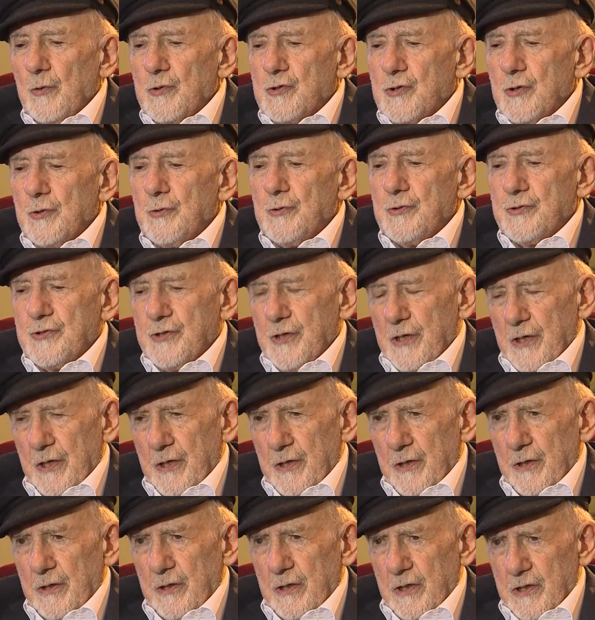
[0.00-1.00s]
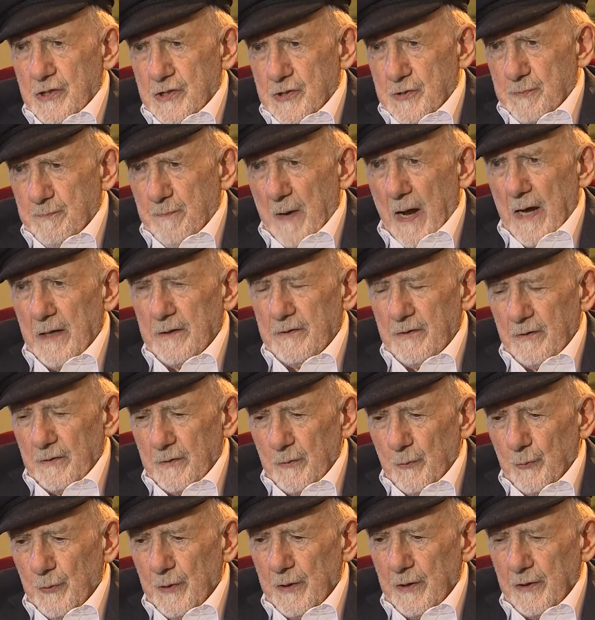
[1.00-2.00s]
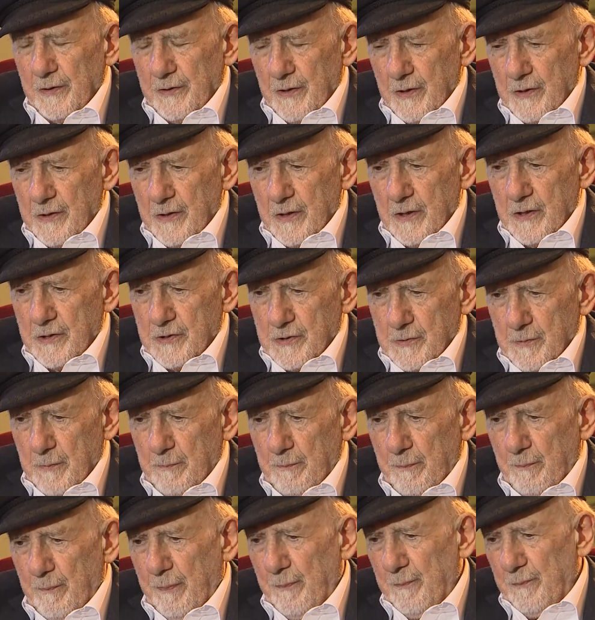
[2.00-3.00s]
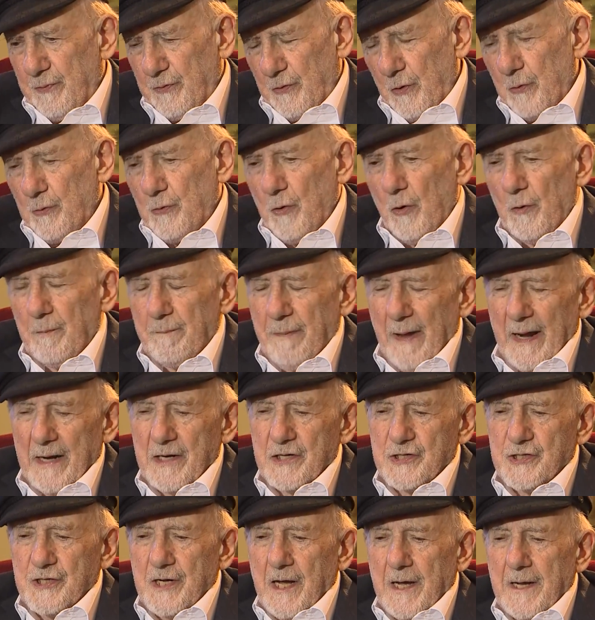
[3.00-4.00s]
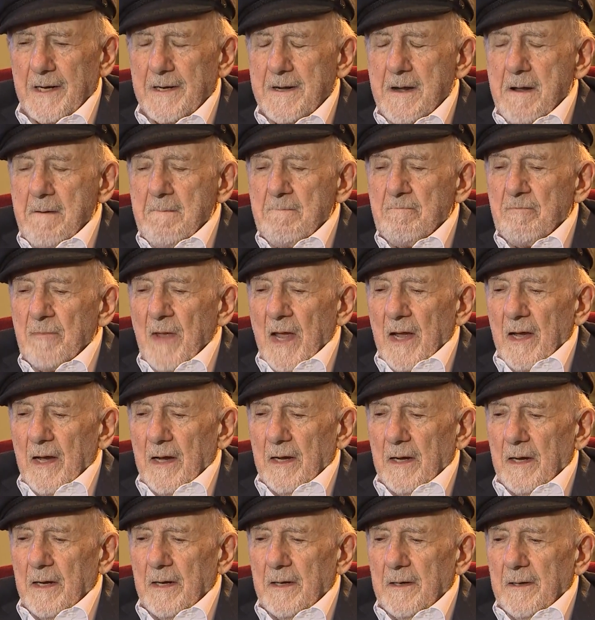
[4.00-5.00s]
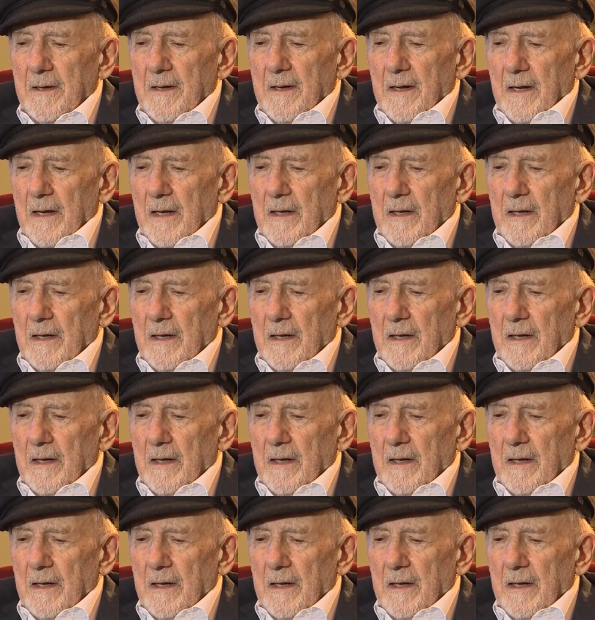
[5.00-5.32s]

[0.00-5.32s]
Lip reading: Jews in this part of the world, in this so-called Palestine, and